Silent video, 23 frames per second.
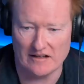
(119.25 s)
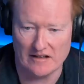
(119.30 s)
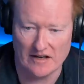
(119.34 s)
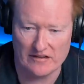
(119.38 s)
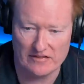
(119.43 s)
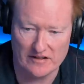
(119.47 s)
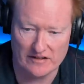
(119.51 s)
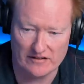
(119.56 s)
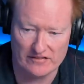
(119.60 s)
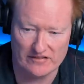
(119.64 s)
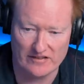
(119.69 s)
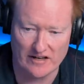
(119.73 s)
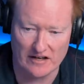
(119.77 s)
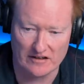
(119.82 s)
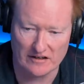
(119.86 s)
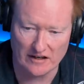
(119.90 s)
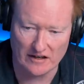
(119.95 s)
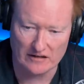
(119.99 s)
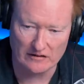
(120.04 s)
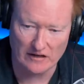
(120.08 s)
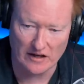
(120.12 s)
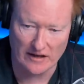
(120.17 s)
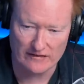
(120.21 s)
I think Saturday
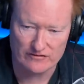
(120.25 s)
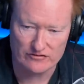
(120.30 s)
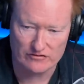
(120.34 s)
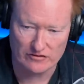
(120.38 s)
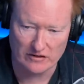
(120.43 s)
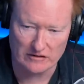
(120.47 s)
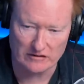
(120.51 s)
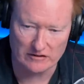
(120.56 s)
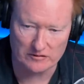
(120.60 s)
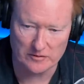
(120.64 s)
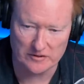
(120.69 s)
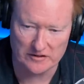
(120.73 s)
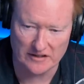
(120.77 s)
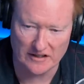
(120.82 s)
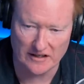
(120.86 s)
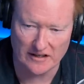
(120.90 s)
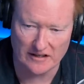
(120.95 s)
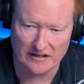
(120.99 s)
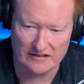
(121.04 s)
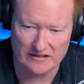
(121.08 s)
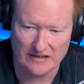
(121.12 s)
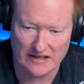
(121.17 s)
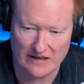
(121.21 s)
Night Live struggles with
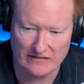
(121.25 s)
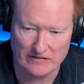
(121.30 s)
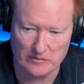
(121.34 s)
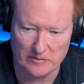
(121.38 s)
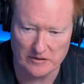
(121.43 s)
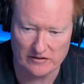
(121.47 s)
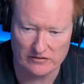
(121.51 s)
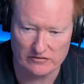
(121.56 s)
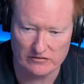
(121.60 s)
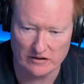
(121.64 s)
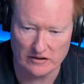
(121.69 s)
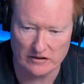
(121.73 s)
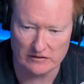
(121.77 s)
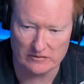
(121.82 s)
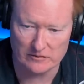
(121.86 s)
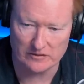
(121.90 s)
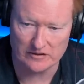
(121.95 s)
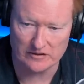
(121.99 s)
that. I think everybody struggles with